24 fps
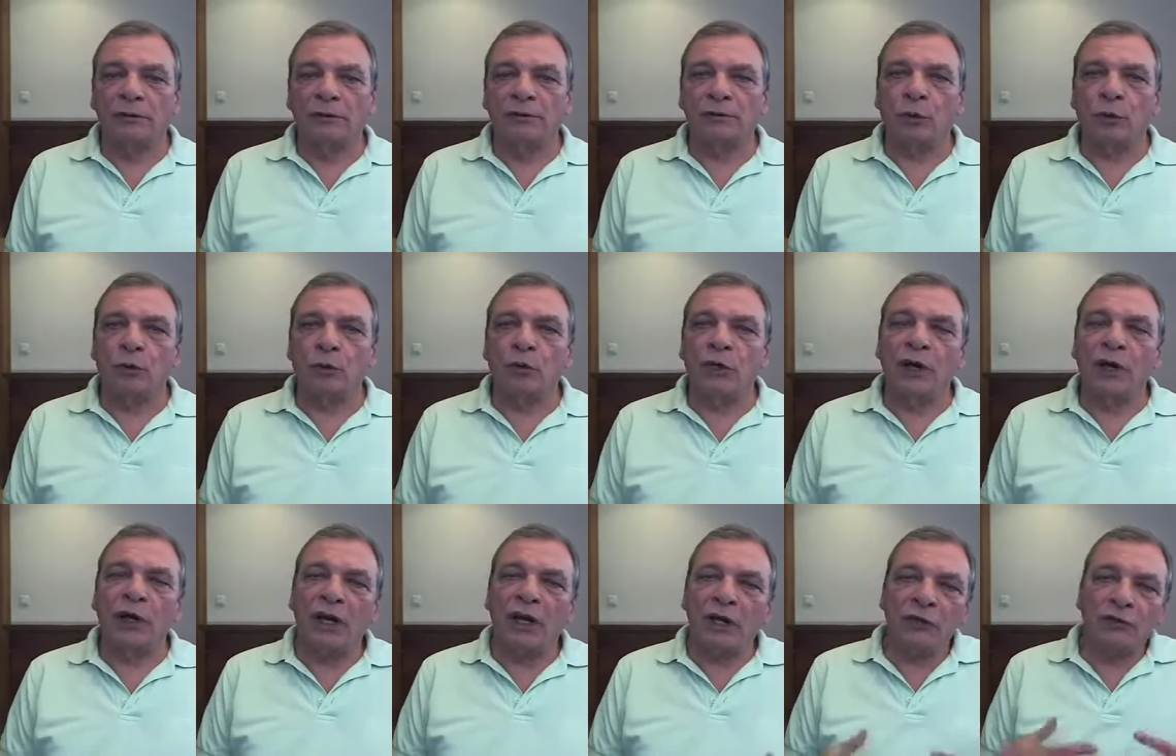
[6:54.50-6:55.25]
So we
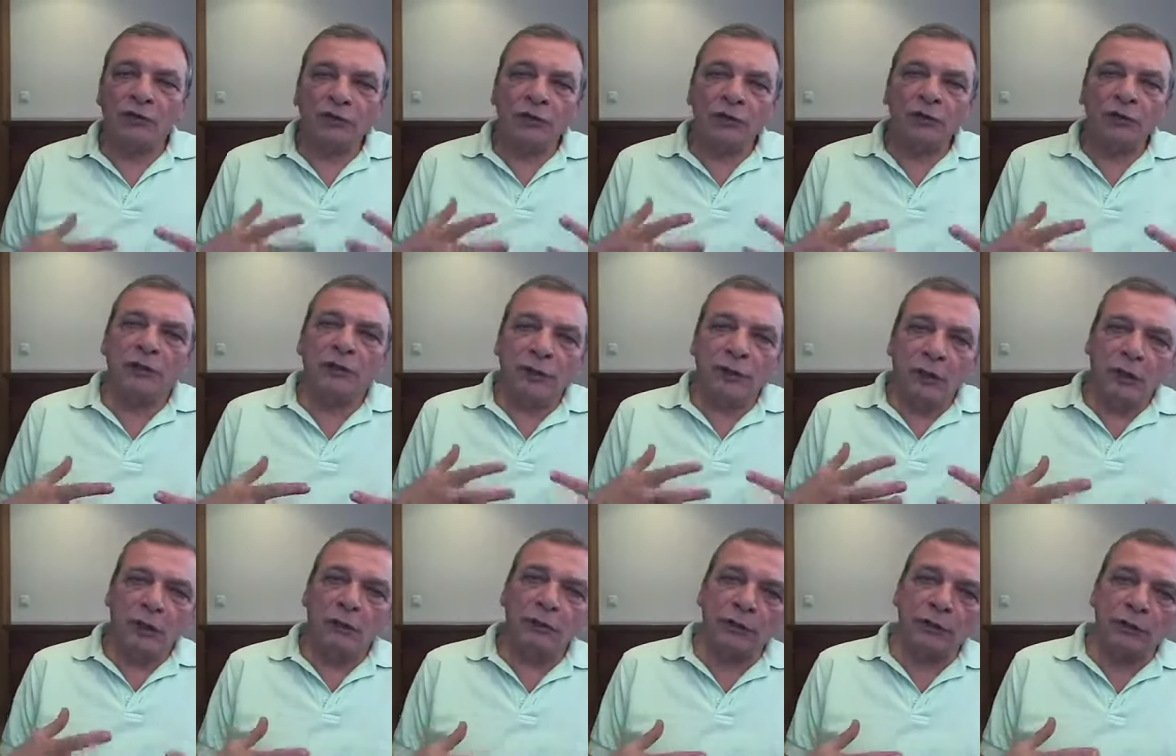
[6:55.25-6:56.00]
are actually
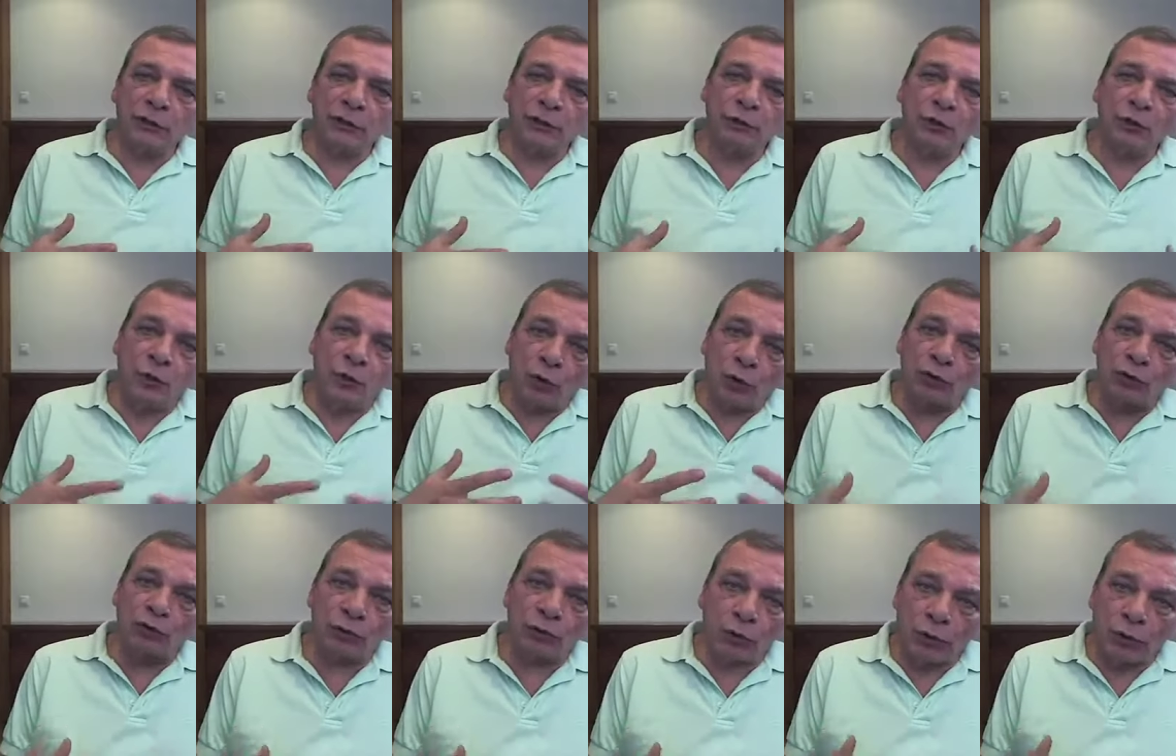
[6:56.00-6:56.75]
learning to
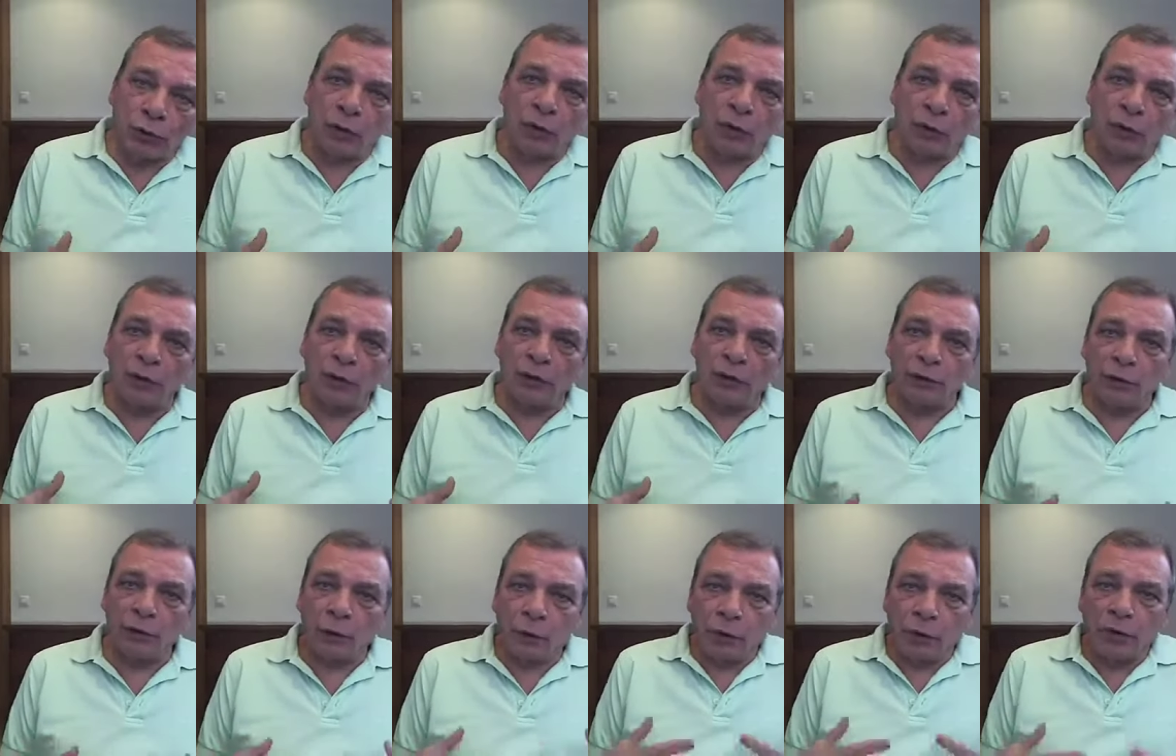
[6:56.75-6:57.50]
control
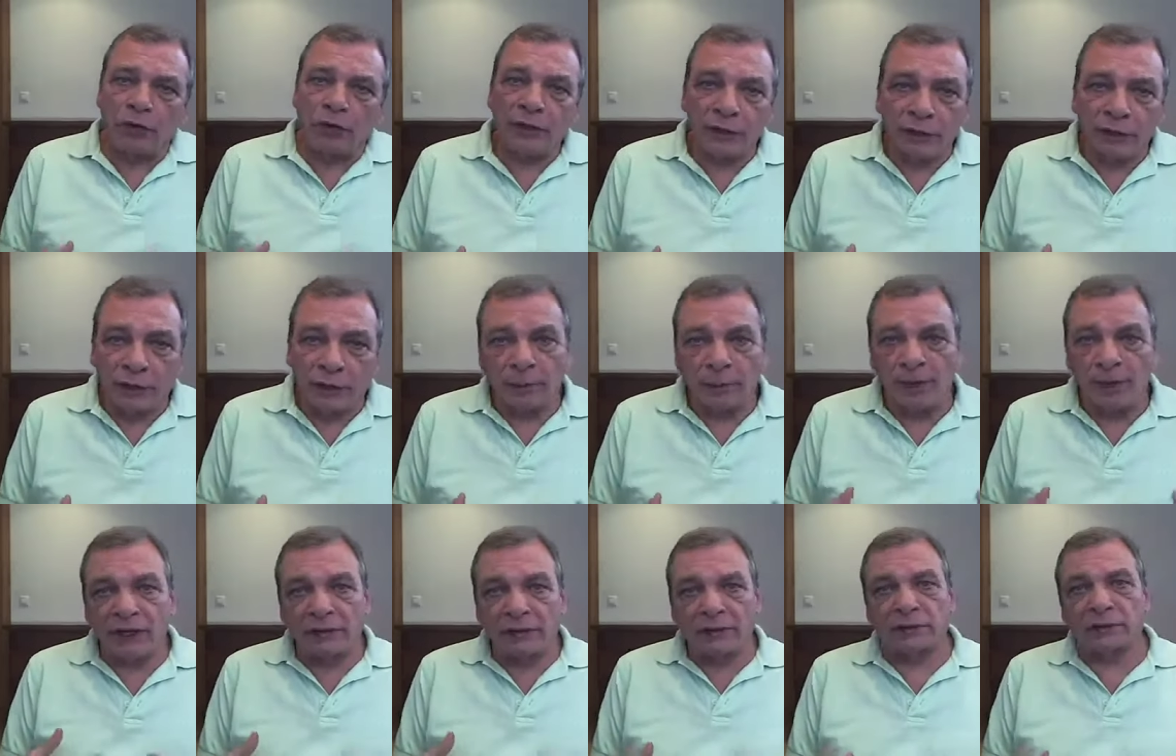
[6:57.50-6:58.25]
the way the
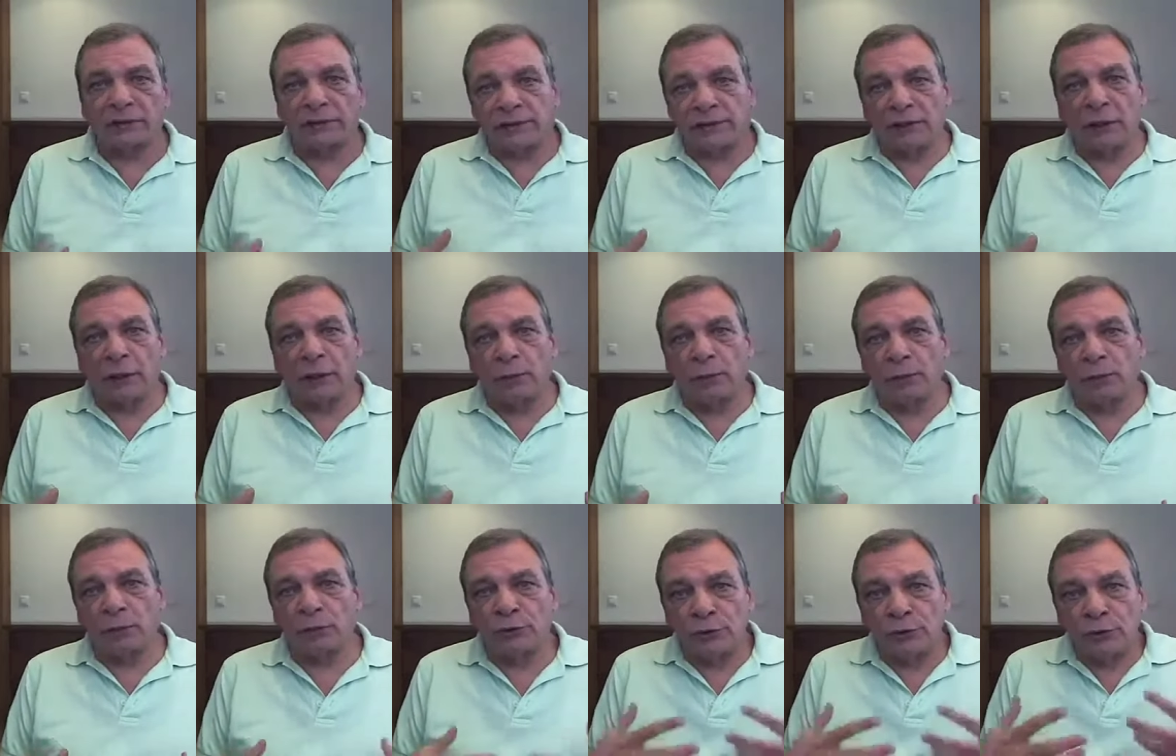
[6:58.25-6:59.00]
patterns are
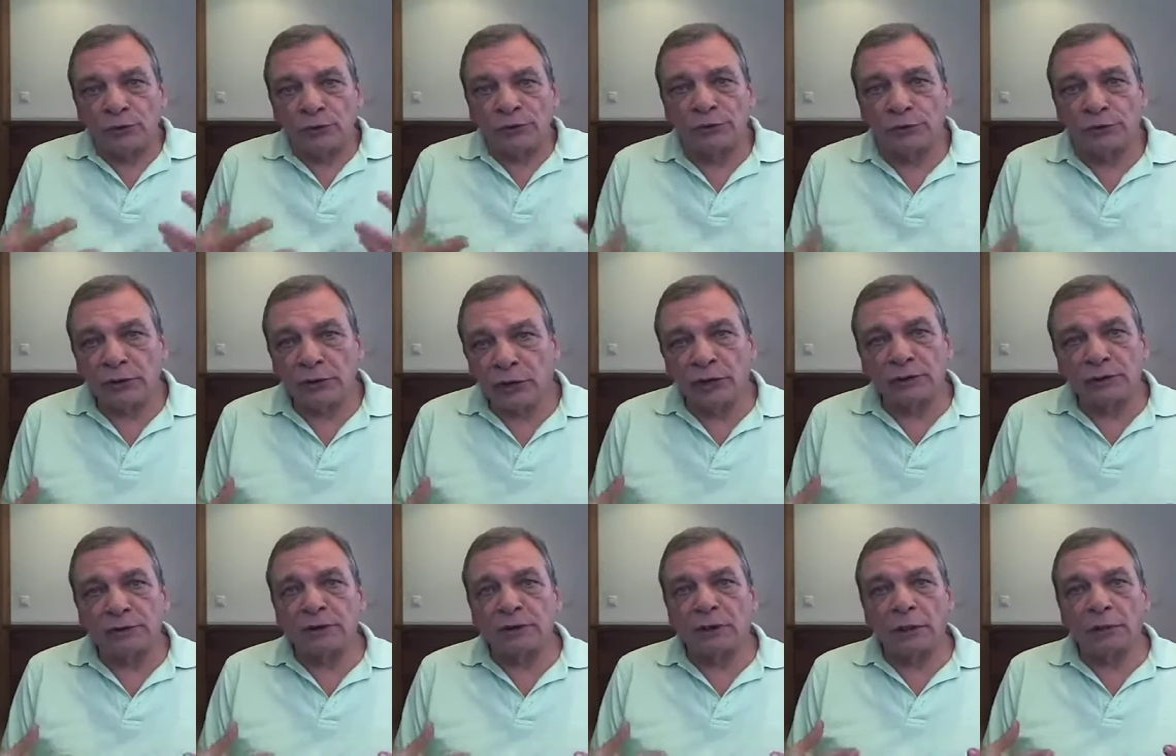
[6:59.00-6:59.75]
produced in
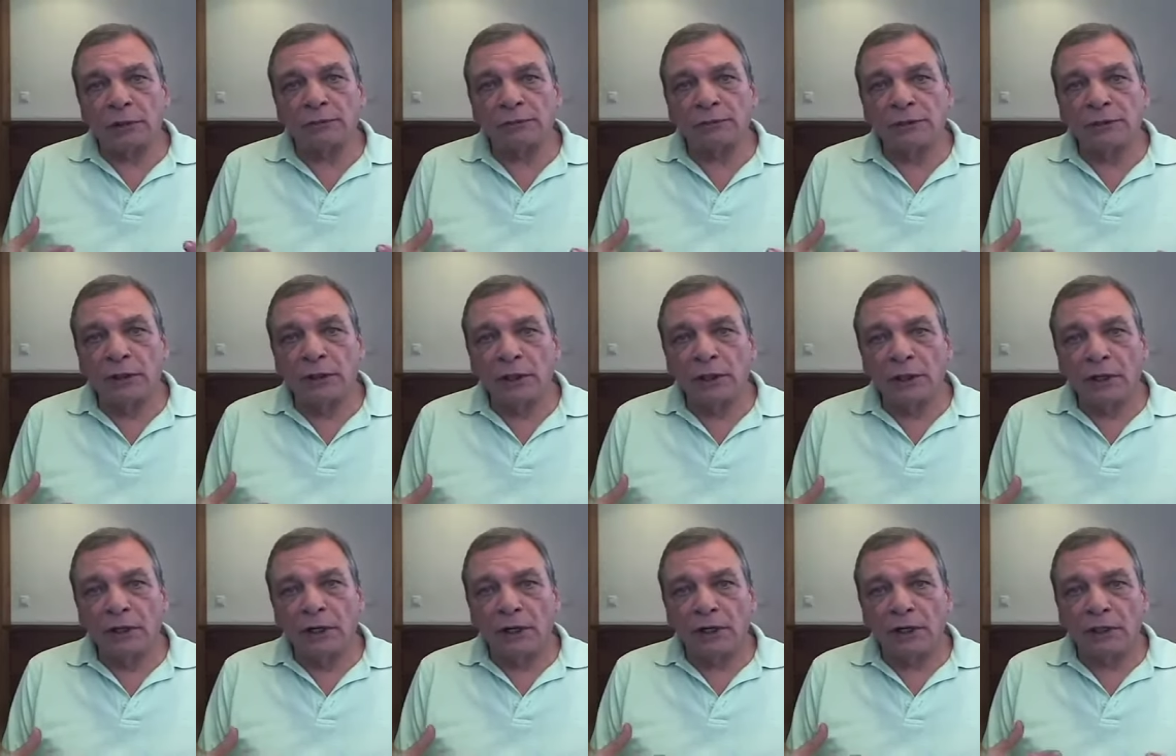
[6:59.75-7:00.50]
ourselves,
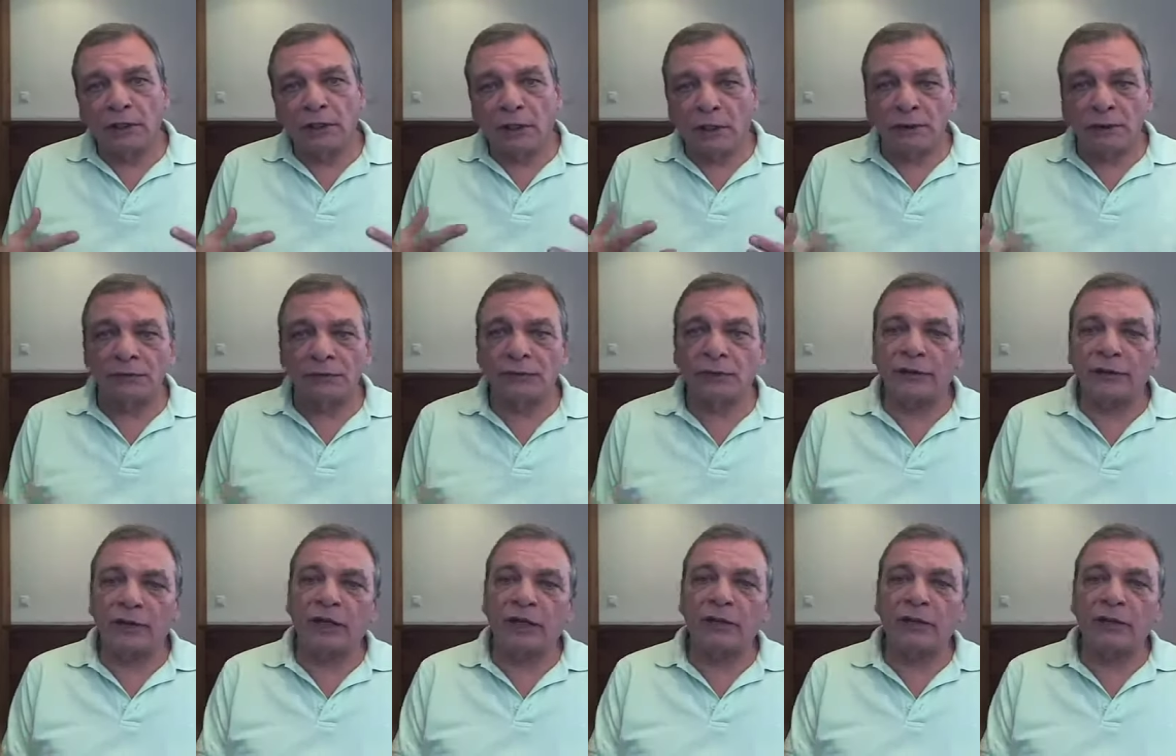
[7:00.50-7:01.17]
and after